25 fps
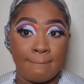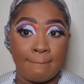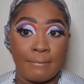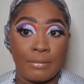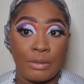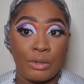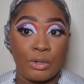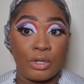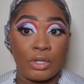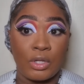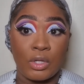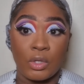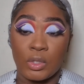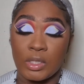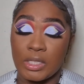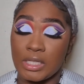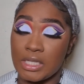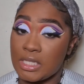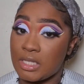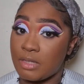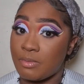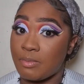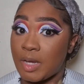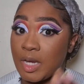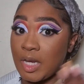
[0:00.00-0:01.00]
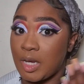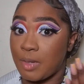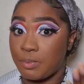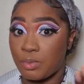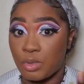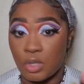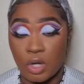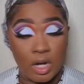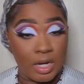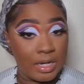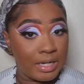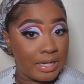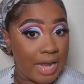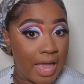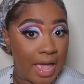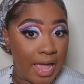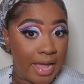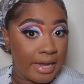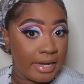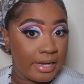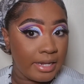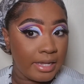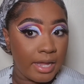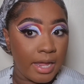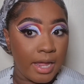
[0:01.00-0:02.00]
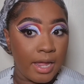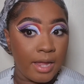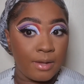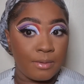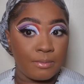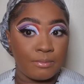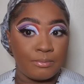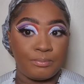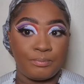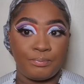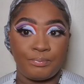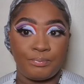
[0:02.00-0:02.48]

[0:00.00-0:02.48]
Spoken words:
Look how easy my lips are gliding.